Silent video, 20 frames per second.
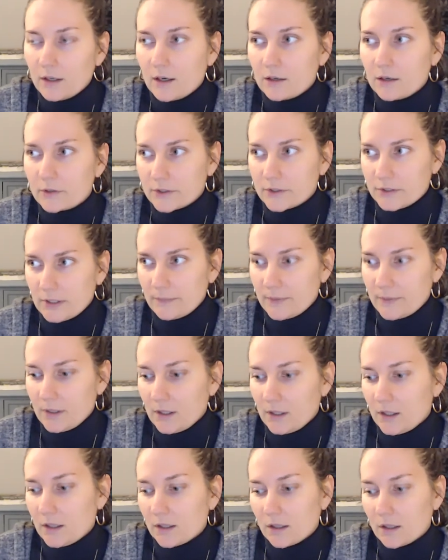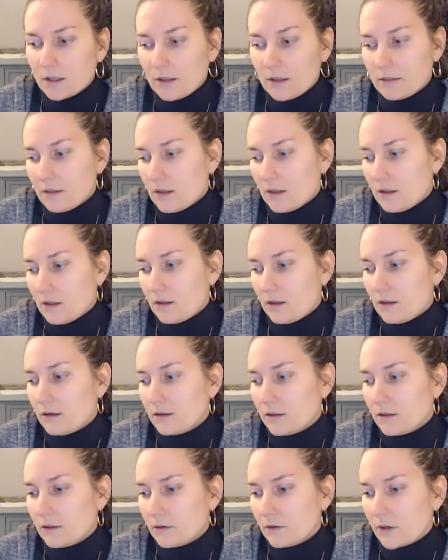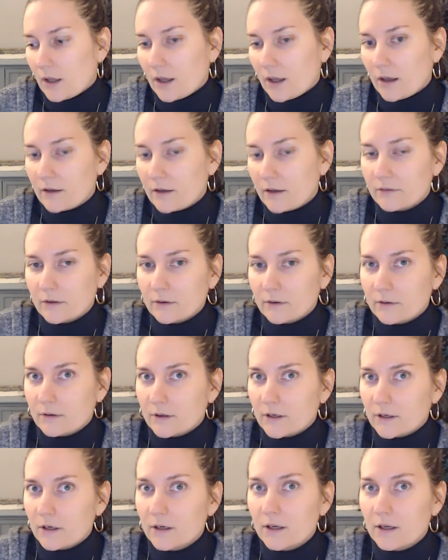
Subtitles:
or something, and then you have your